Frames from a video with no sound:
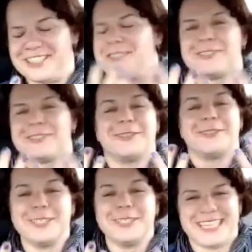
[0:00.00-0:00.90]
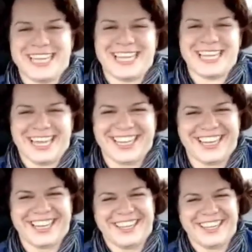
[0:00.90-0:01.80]
was losing it.
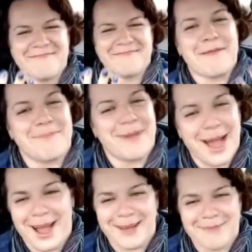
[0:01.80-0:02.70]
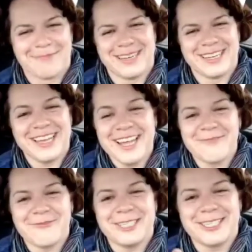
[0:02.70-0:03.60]
My mom
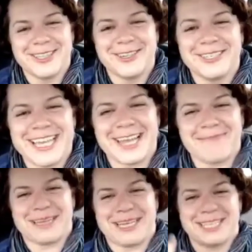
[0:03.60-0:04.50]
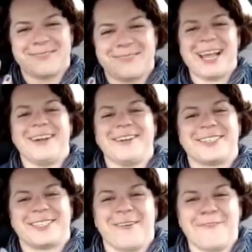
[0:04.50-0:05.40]
was losing it because we are
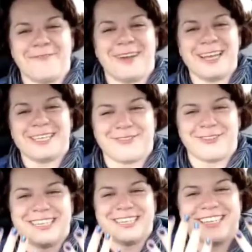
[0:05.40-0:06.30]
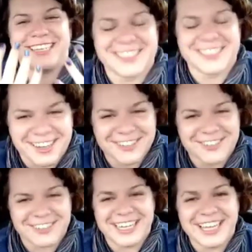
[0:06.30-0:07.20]
so wasteful in this
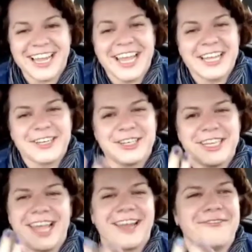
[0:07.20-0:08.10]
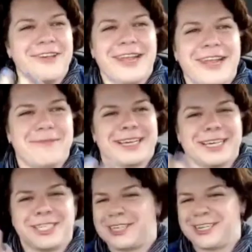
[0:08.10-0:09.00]
country. She gained weight because
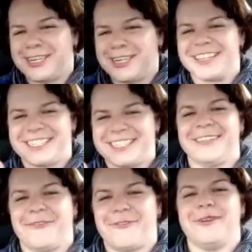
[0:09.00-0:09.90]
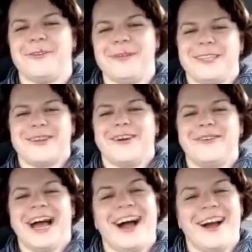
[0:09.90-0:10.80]
she could not see the food be
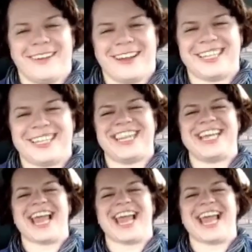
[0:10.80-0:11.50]
thrown out. And she